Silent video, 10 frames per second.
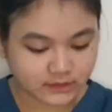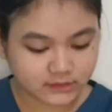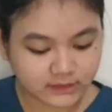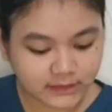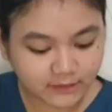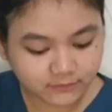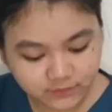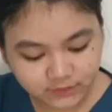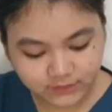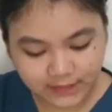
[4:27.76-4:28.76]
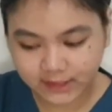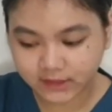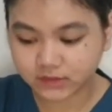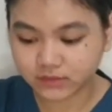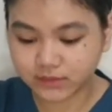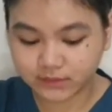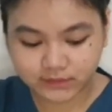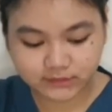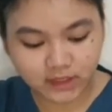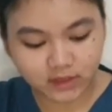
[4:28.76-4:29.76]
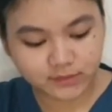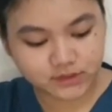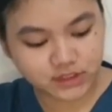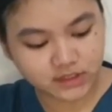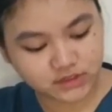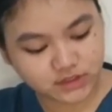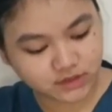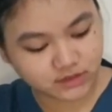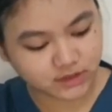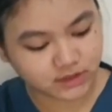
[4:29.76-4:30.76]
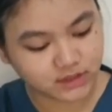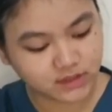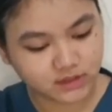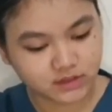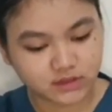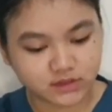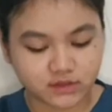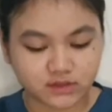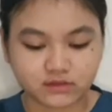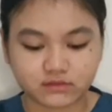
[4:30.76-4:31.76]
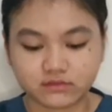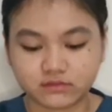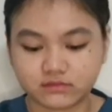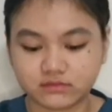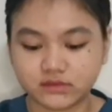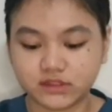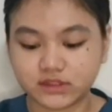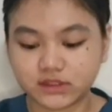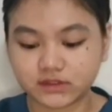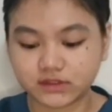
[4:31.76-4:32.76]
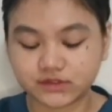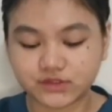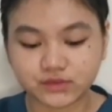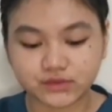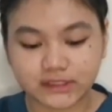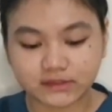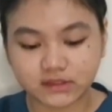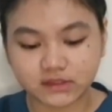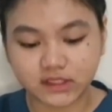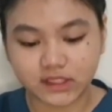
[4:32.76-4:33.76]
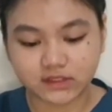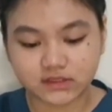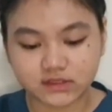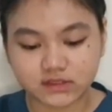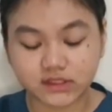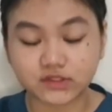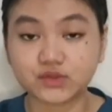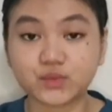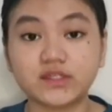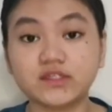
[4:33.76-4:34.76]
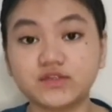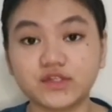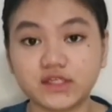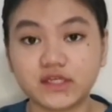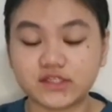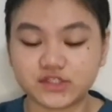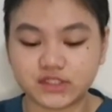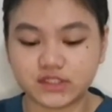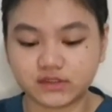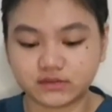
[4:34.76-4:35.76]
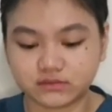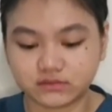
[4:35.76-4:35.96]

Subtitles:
Then after that, we will now be changing the needle into 23 gauge needle.